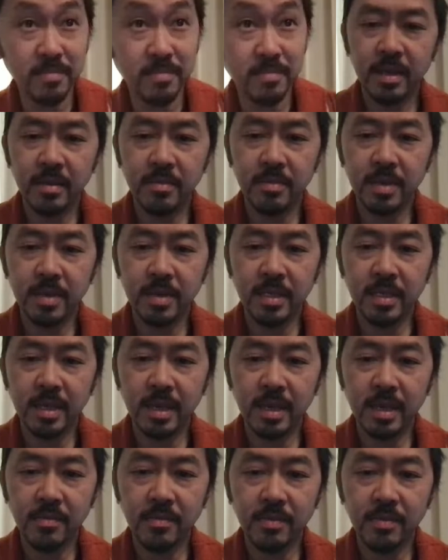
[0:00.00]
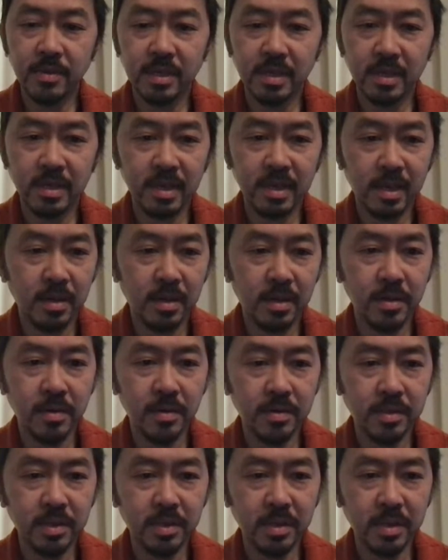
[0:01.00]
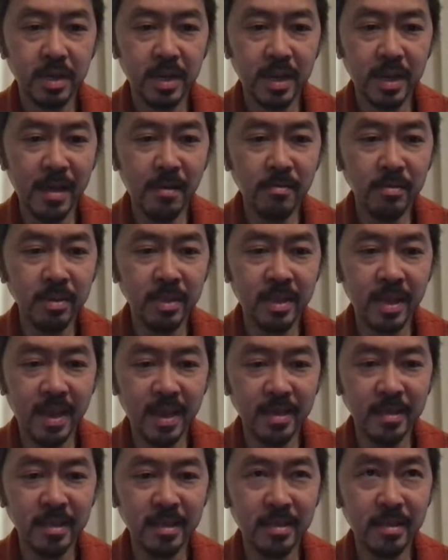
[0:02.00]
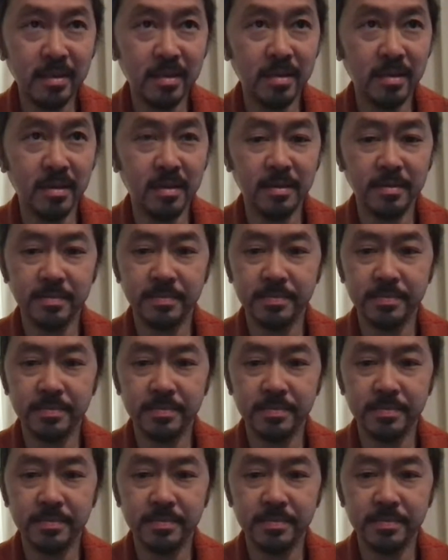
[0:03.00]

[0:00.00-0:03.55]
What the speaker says: In the meantime, we'll say hello to Clout Gangster